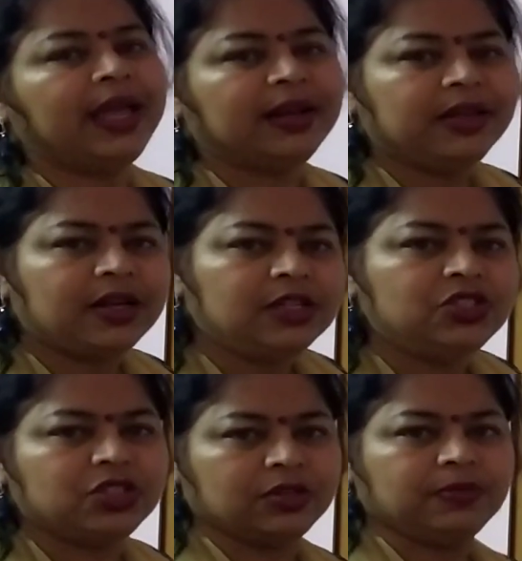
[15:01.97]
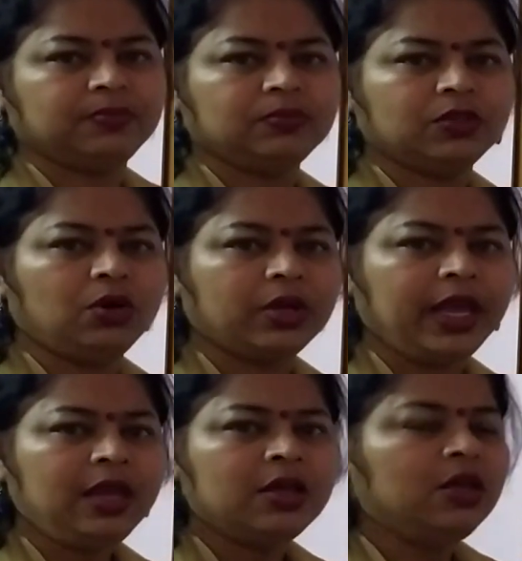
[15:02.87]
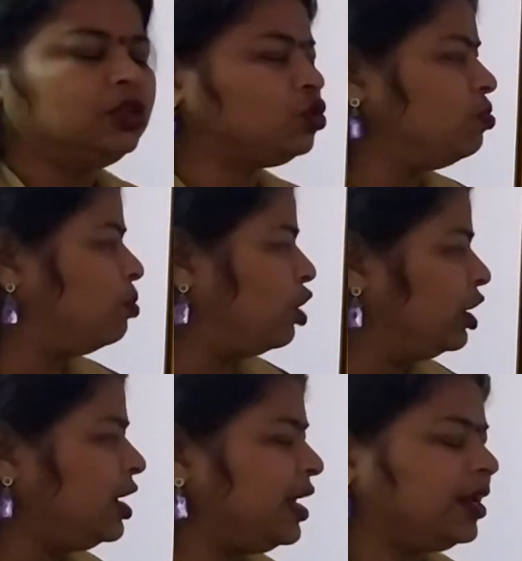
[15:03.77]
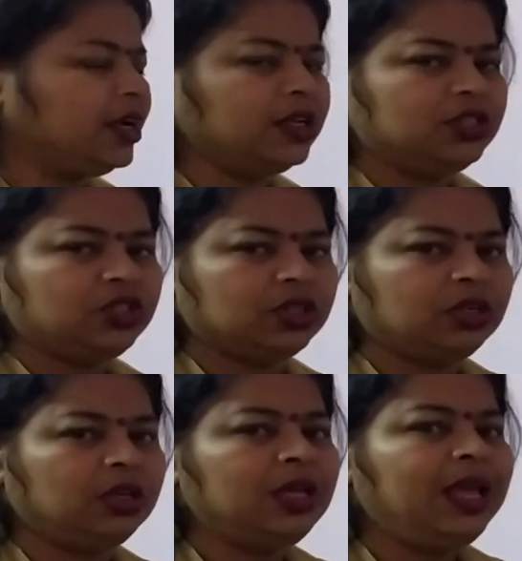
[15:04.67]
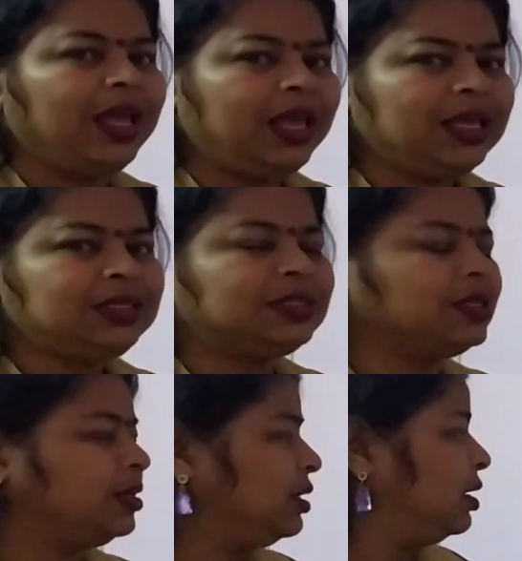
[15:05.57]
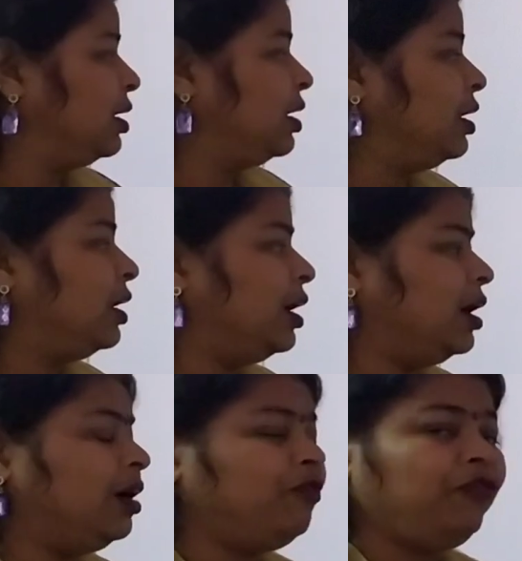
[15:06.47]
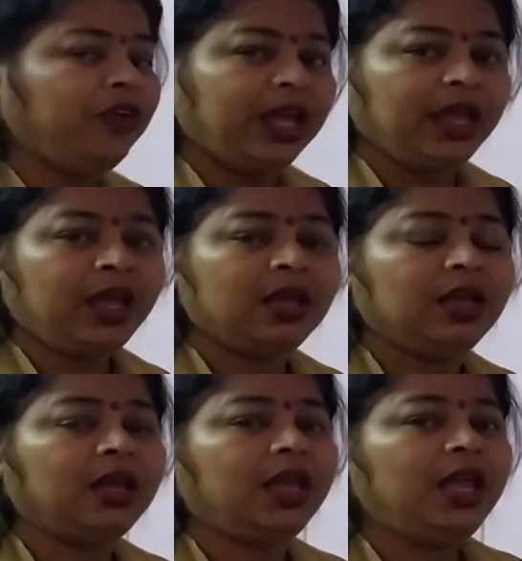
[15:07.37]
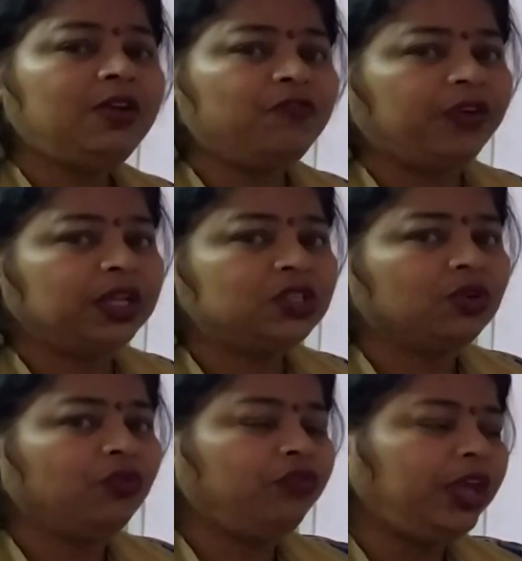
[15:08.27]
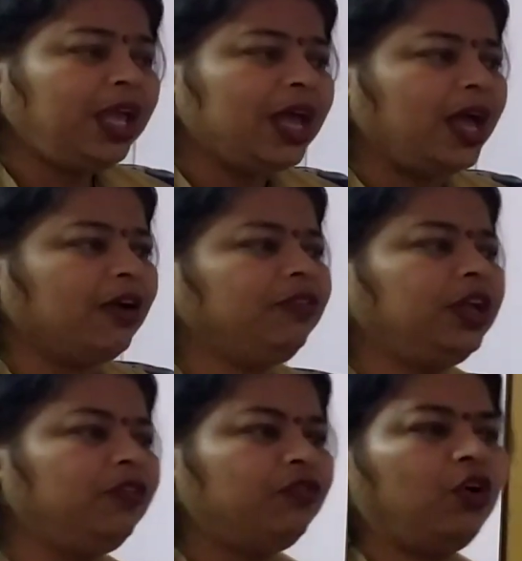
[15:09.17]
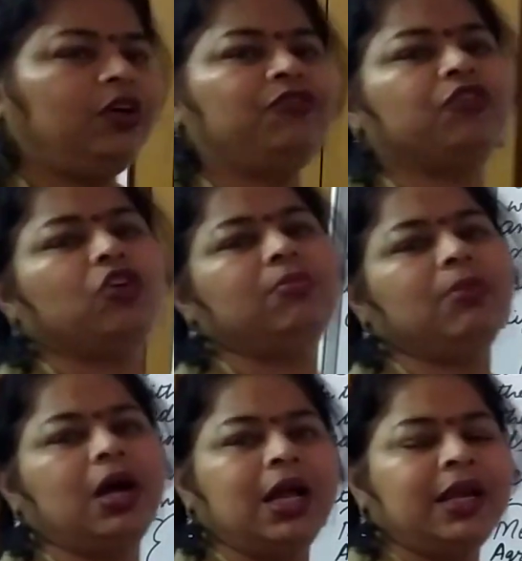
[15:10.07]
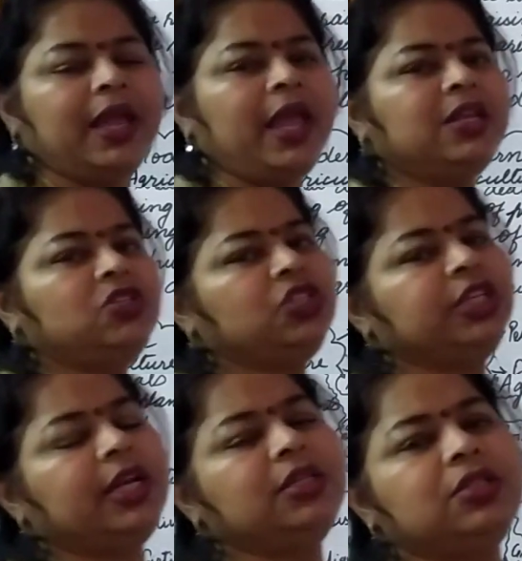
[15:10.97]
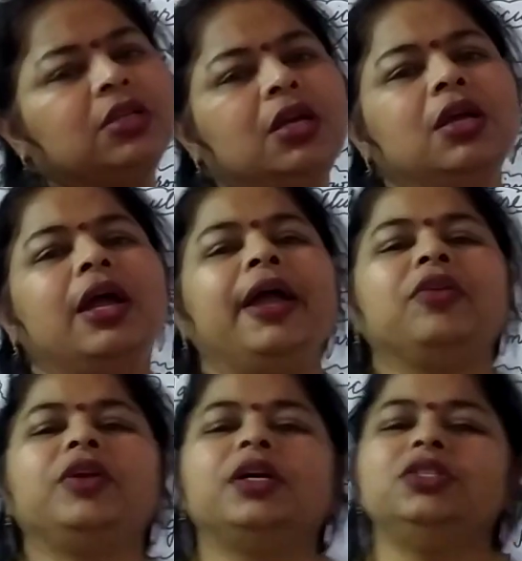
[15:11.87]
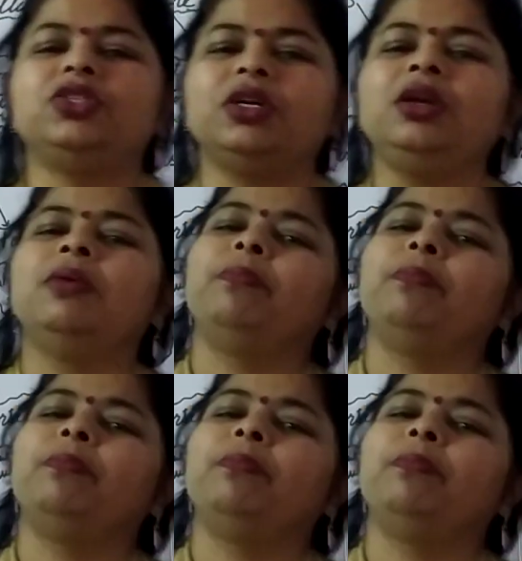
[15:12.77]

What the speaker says: agriculture. Okay, so modern agriculture is a way in which we have evolved from our ancient agricultural